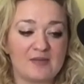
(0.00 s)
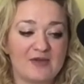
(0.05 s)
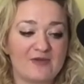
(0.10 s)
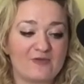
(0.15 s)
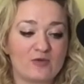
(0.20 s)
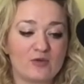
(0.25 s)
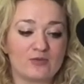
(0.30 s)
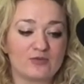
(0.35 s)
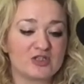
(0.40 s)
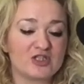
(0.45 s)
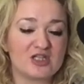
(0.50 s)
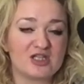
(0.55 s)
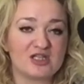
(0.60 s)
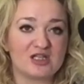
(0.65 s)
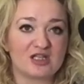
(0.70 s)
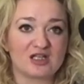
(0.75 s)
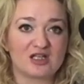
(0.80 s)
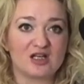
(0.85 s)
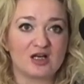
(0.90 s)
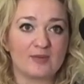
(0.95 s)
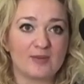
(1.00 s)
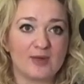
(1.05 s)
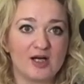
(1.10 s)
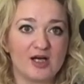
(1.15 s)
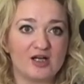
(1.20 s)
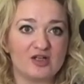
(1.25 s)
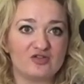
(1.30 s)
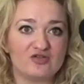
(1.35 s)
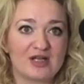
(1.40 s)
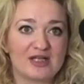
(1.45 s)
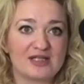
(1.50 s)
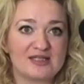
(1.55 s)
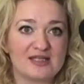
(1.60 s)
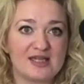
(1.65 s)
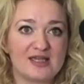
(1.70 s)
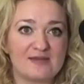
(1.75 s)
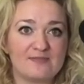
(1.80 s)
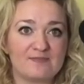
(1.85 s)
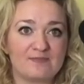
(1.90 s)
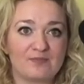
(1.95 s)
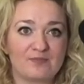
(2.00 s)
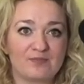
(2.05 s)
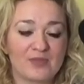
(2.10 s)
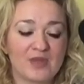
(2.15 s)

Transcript: if we wanted a carbohydratey